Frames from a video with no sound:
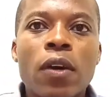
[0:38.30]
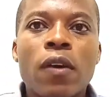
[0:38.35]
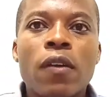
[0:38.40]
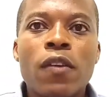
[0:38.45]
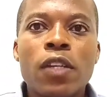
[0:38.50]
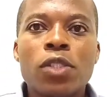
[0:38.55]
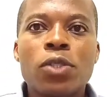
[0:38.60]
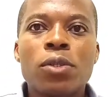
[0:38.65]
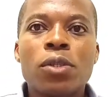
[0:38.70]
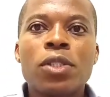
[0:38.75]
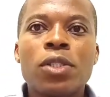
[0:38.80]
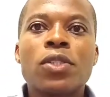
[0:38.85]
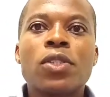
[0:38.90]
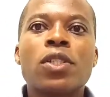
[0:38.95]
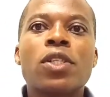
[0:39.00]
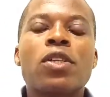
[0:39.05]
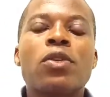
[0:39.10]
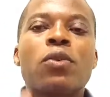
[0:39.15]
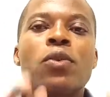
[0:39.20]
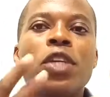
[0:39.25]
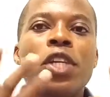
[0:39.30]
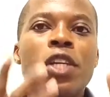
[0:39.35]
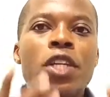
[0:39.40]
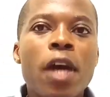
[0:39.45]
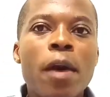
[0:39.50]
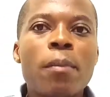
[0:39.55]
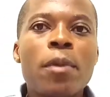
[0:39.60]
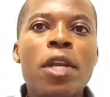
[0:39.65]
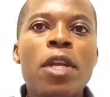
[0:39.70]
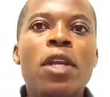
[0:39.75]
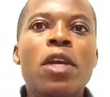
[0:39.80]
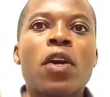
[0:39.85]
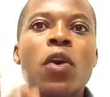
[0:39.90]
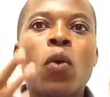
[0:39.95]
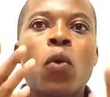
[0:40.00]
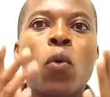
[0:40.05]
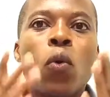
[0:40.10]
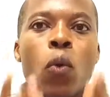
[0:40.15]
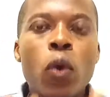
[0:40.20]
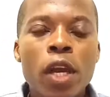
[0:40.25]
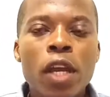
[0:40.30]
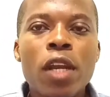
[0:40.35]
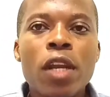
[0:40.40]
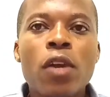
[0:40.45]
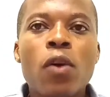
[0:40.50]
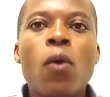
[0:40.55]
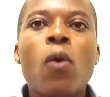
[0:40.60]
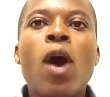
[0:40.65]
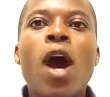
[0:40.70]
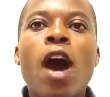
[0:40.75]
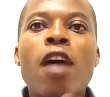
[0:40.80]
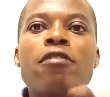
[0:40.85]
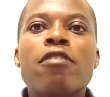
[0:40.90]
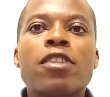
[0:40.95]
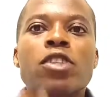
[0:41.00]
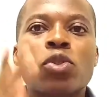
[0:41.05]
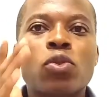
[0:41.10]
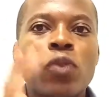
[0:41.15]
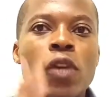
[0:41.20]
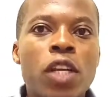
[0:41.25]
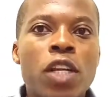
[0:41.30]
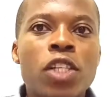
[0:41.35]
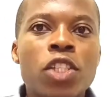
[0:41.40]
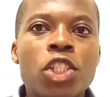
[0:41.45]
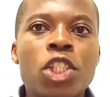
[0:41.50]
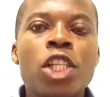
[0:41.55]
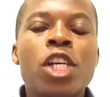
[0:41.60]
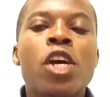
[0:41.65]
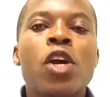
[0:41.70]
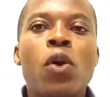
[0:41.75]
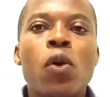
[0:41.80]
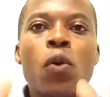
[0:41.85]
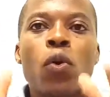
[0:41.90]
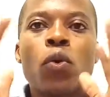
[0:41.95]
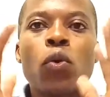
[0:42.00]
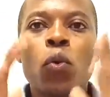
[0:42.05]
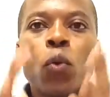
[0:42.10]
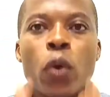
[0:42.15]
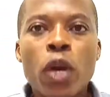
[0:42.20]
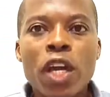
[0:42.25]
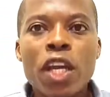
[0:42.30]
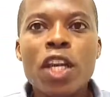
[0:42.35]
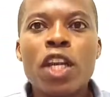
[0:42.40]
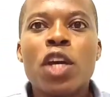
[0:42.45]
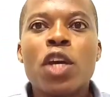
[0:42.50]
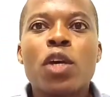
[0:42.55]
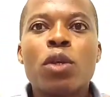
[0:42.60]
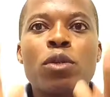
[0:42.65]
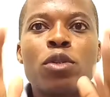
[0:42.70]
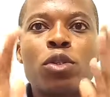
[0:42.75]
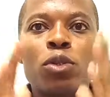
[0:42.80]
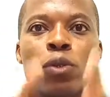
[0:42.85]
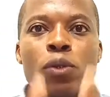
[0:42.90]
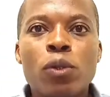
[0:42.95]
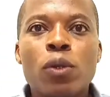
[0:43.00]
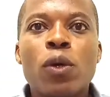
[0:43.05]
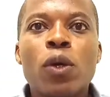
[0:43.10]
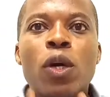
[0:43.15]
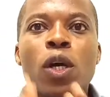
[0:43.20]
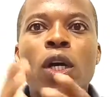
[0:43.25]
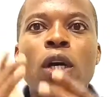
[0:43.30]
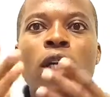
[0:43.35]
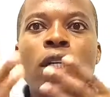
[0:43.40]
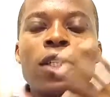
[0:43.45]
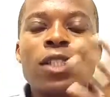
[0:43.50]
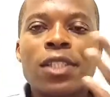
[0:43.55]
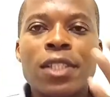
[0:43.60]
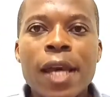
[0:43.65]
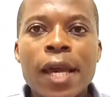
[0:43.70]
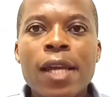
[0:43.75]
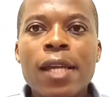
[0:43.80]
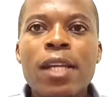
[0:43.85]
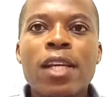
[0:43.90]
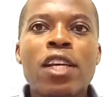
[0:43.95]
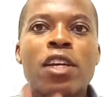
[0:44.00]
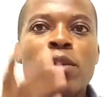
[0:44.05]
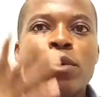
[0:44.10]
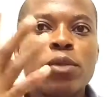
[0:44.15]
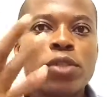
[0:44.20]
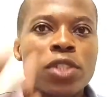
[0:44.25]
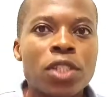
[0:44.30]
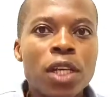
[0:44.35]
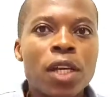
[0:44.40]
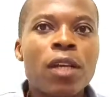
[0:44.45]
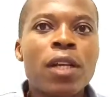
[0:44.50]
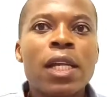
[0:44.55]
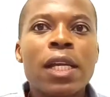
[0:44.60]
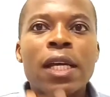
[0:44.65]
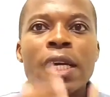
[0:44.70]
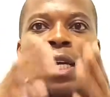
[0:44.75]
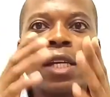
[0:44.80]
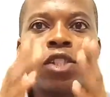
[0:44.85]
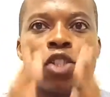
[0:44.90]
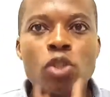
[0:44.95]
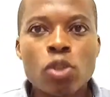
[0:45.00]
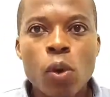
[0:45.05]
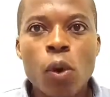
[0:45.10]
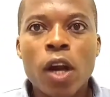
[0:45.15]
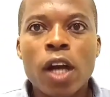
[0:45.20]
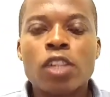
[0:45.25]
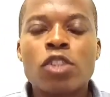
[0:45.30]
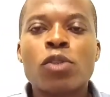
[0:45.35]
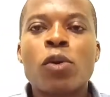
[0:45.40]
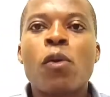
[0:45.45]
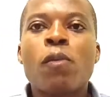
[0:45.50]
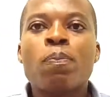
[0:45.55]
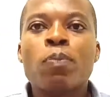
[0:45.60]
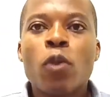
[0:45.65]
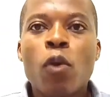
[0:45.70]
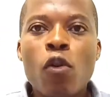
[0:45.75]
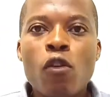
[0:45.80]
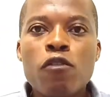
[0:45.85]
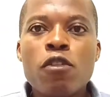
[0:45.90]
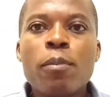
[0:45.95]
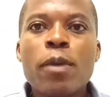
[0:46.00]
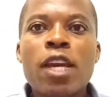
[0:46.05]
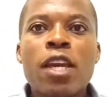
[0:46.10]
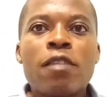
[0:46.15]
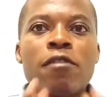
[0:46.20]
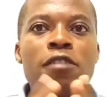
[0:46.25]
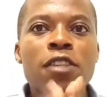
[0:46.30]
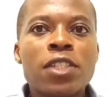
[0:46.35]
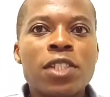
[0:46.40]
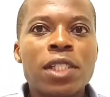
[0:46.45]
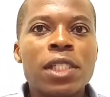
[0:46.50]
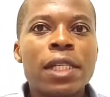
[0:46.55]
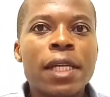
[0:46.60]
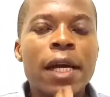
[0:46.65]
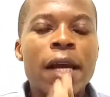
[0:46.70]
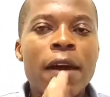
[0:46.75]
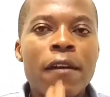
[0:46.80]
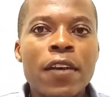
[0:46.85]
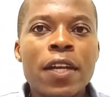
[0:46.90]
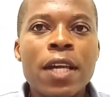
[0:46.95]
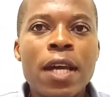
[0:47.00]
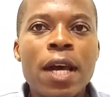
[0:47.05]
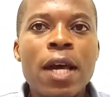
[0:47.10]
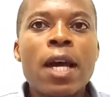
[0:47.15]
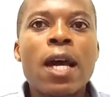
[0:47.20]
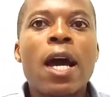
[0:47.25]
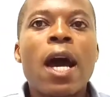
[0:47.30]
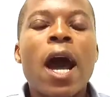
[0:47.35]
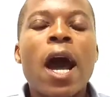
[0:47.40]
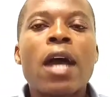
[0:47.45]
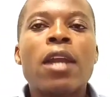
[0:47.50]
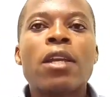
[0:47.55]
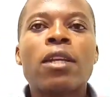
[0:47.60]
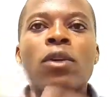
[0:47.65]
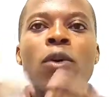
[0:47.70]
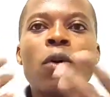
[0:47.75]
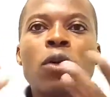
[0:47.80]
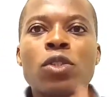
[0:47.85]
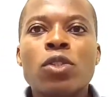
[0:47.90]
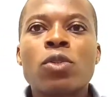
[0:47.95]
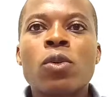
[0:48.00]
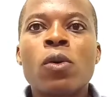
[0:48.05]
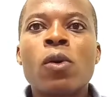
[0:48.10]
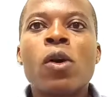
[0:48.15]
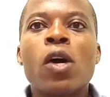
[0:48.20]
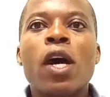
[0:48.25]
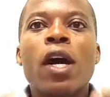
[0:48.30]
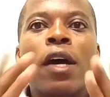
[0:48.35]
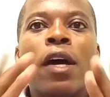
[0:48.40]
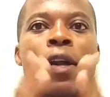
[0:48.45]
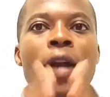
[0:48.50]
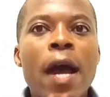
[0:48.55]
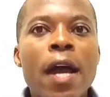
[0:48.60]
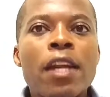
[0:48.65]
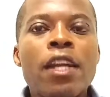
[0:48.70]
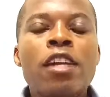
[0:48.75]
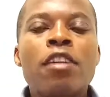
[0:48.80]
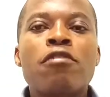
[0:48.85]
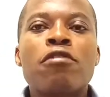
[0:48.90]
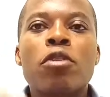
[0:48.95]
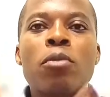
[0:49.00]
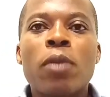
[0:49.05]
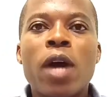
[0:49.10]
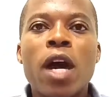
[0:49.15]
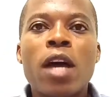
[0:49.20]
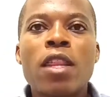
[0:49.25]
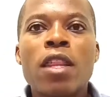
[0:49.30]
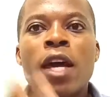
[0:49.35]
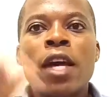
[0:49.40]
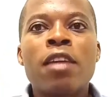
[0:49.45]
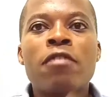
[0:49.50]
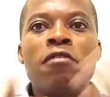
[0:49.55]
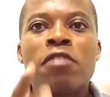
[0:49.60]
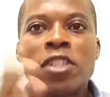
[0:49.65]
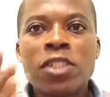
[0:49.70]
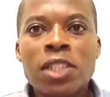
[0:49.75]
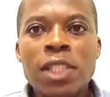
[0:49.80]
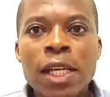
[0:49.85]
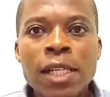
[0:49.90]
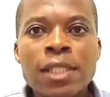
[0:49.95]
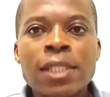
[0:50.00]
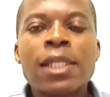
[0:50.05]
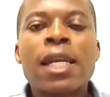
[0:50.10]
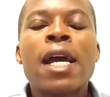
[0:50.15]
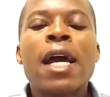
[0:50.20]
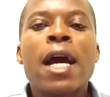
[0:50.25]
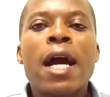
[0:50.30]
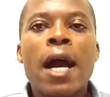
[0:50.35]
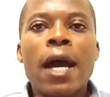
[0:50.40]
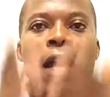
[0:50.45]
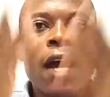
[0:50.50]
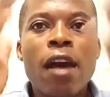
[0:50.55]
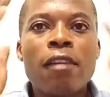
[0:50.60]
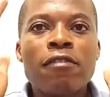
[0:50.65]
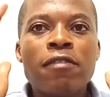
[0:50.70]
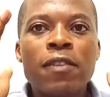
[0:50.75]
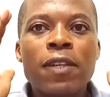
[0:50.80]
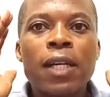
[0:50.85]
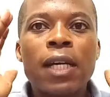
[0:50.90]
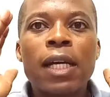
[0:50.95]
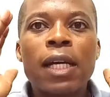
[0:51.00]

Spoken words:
reasons to determine when, or have a strategy on when you should decide to sell a stock. So over my investing career and also learning from other investors, I have